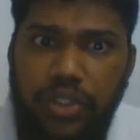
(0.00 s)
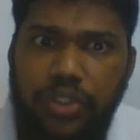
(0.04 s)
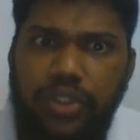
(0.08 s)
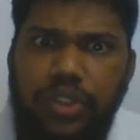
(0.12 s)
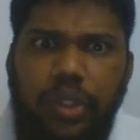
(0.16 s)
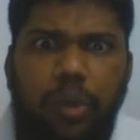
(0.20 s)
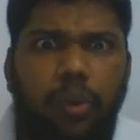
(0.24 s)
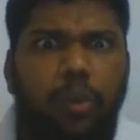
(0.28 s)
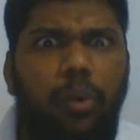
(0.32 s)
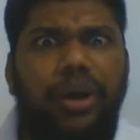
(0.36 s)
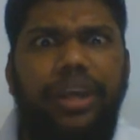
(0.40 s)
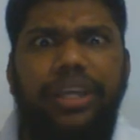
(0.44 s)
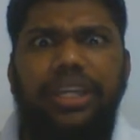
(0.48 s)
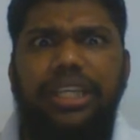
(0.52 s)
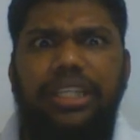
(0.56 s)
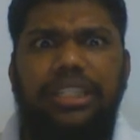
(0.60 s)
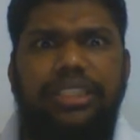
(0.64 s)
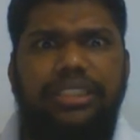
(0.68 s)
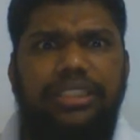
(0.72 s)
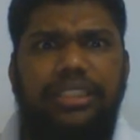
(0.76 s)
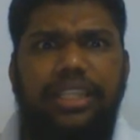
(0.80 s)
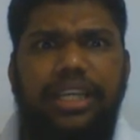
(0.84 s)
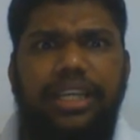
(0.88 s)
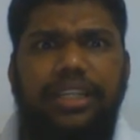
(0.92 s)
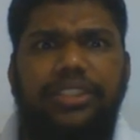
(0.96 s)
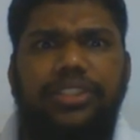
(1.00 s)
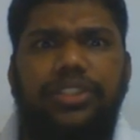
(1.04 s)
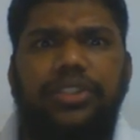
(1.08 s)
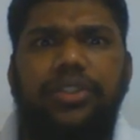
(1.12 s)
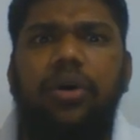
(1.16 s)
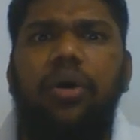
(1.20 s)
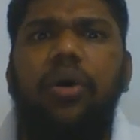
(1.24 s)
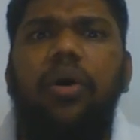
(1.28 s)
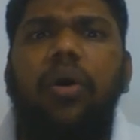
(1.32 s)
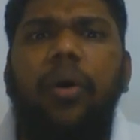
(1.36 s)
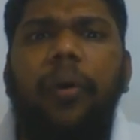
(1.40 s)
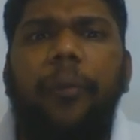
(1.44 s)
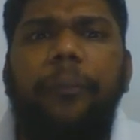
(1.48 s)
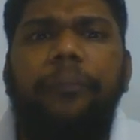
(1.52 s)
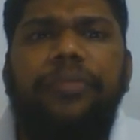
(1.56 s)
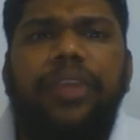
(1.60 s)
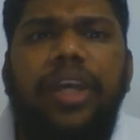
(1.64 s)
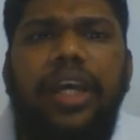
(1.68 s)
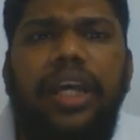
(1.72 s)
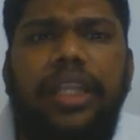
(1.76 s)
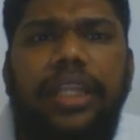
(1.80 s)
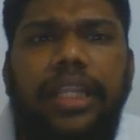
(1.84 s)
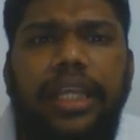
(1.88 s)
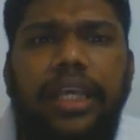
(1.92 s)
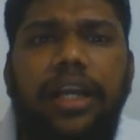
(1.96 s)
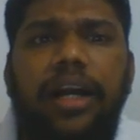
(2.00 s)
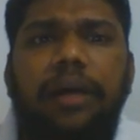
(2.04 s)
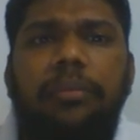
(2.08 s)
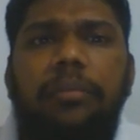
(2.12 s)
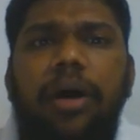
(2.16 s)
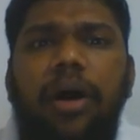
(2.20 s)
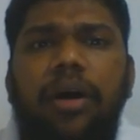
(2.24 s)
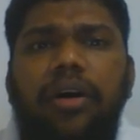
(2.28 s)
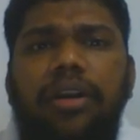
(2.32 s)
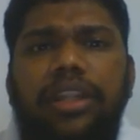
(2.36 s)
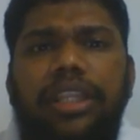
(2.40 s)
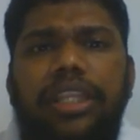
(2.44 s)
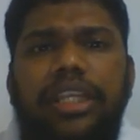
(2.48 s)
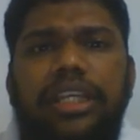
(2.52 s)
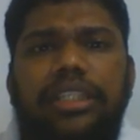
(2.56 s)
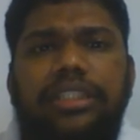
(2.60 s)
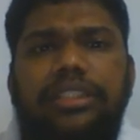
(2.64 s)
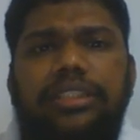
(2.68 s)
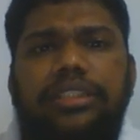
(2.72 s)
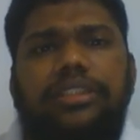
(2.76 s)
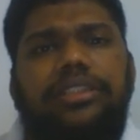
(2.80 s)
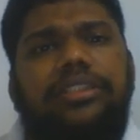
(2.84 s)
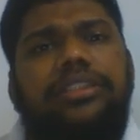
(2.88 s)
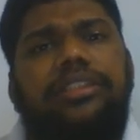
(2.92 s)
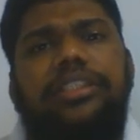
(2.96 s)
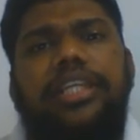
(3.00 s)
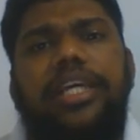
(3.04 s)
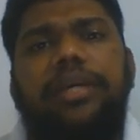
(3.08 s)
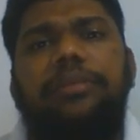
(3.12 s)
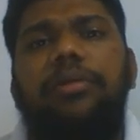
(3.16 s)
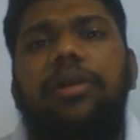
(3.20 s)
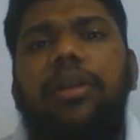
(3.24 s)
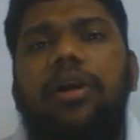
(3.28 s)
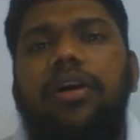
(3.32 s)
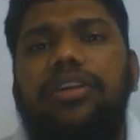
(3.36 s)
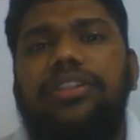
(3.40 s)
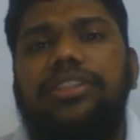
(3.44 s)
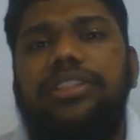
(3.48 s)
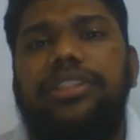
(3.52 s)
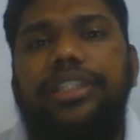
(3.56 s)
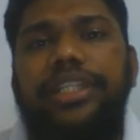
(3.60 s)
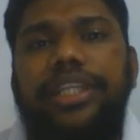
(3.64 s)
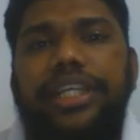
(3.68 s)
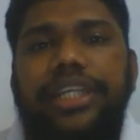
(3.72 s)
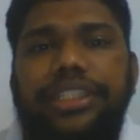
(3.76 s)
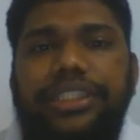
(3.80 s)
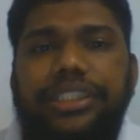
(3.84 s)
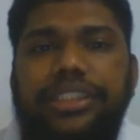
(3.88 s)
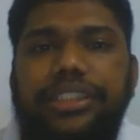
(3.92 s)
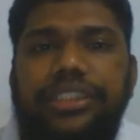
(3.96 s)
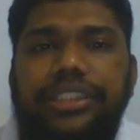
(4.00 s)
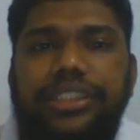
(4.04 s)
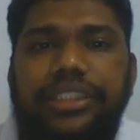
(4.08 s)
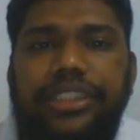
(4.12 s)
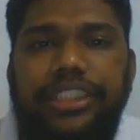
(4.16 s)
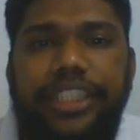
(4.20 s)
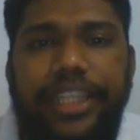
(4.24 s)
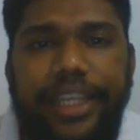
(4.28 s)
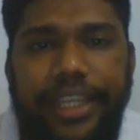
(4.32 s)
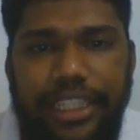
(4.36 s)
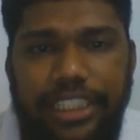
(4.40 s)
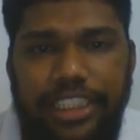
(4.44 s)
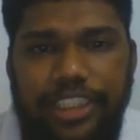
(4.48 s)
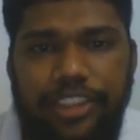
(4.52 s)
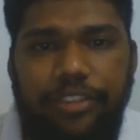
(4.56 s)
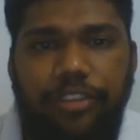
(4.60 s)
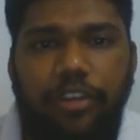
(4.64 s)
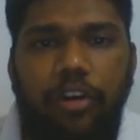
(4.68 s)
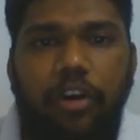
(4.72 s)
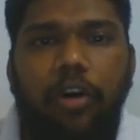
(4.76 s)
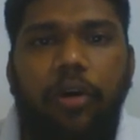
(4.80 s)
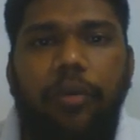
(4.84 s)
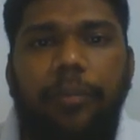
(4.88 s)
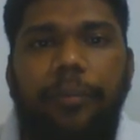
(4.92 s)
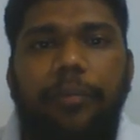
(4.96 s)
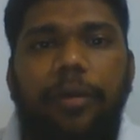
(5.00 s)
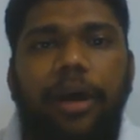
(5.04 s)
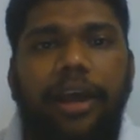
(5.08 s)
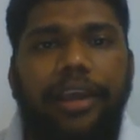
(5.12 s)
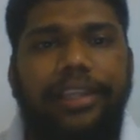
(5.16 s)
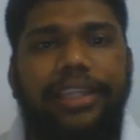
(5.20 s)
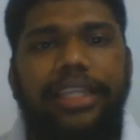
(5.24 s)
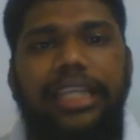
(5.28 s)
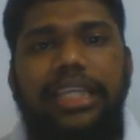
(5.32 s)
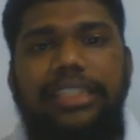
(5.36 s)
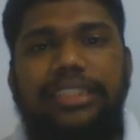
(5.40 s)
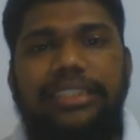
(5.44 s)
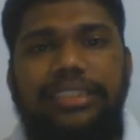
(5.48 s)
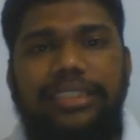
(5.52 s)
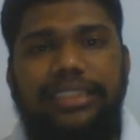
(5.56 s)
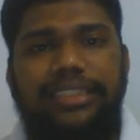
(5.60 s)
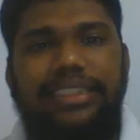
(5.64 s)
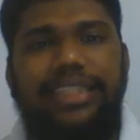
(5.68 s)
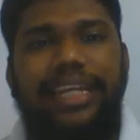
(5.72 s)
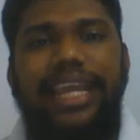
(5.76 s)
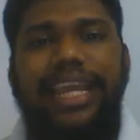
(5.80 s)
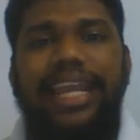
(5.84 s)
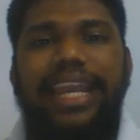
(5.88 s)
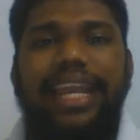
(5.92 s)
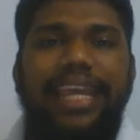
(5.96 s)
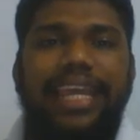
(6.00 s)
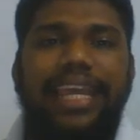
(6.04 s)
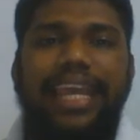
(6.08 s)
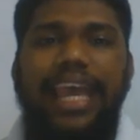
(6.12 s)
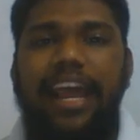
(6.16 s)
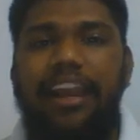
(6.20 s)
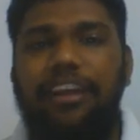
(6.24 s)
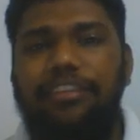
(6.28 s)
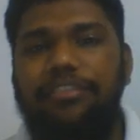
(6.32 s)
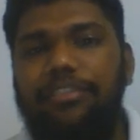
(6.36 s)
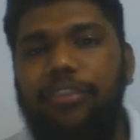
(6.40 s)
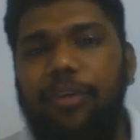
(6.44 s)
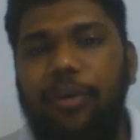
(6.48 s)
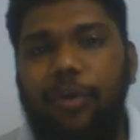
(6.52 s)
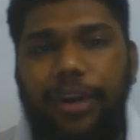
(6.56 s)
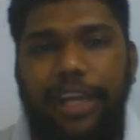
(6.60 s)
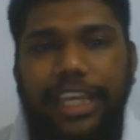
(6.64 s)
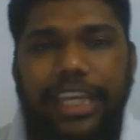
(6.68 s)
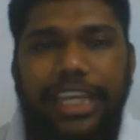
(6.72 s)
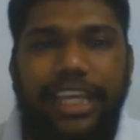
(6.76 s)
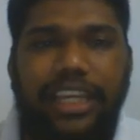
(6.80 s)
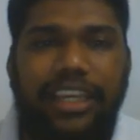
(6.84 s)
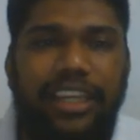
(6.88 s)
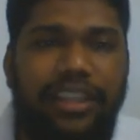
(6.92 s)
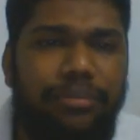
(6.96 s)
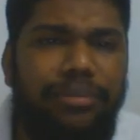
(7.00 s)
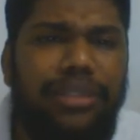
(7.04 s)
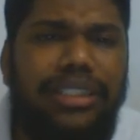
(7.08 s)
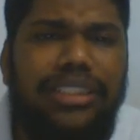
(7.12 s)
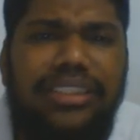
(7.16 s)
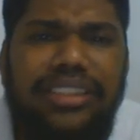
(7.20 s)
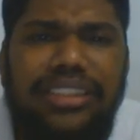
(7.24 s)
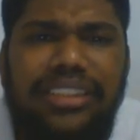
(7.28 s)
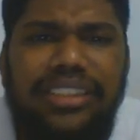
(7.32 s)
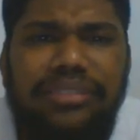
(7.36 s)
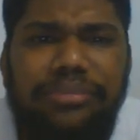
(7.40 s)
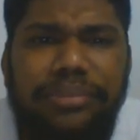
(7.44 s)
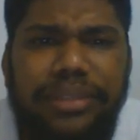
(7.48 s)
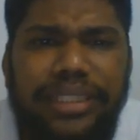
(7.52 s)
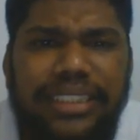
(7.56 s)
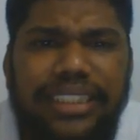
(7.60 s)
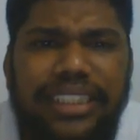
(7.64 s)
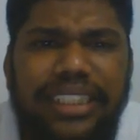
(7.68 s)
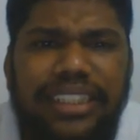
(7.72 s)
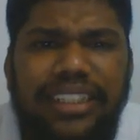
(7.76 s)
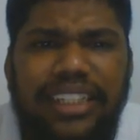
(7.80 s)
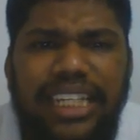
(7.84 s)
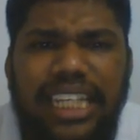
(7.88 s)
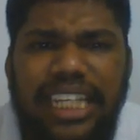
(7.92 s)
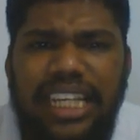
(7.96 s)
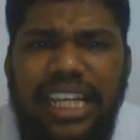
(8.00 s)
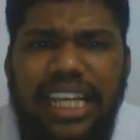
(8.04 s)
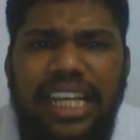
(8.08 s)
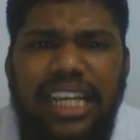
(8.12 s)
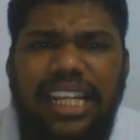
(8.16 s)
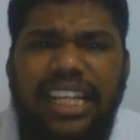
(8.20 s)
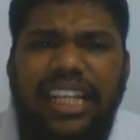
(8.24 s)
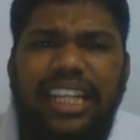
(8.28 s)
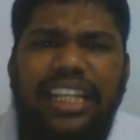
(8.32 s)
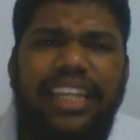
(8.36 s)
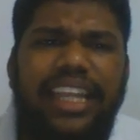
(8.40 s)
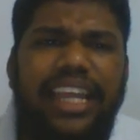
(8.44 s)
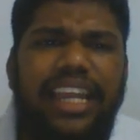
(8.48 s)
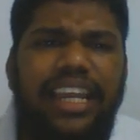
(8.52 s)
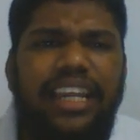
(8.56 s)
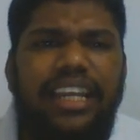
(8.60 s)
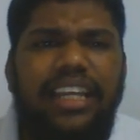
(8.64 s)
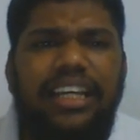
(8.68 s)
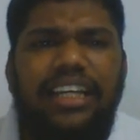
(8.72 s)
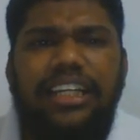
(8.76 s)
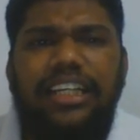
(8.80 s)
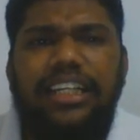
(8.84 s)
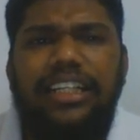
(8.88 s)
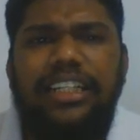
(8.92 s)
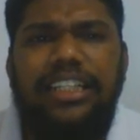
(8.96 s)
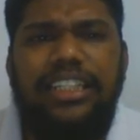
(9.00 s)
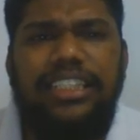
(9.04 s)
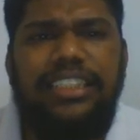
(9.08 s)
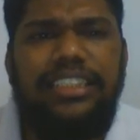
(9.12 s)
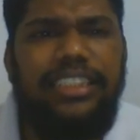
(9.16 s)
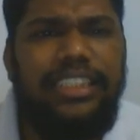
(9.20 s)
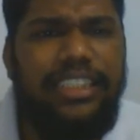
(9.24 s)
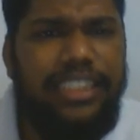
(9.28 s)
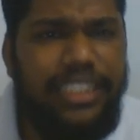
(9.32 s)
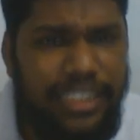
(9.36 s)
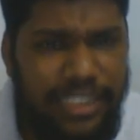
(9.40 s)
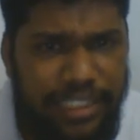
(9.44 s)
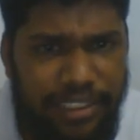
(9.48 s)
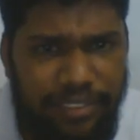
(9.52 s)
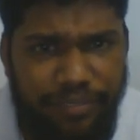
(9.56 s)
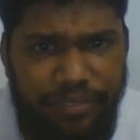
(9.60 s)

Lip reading: So why is that? So think about the stable oxidation states formed by these 3D and 4D elements basically. Then consider,